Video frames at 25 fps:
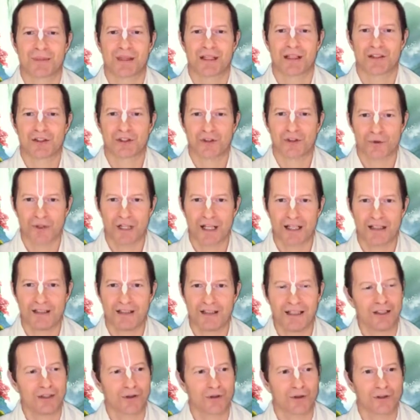So then
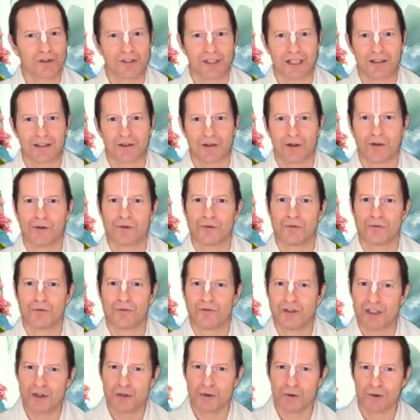Indra said, oh,
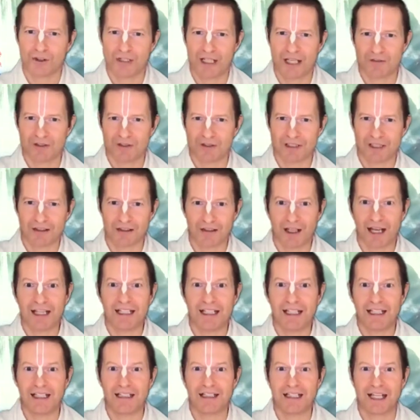Vidyut Devata,
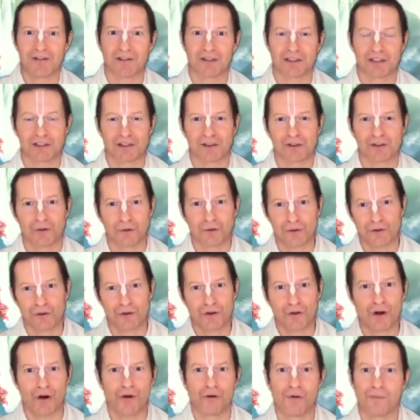lightning Devatas, you should
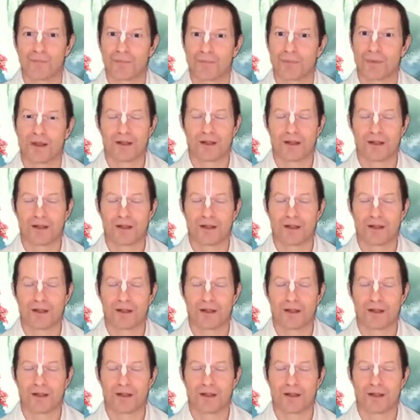go,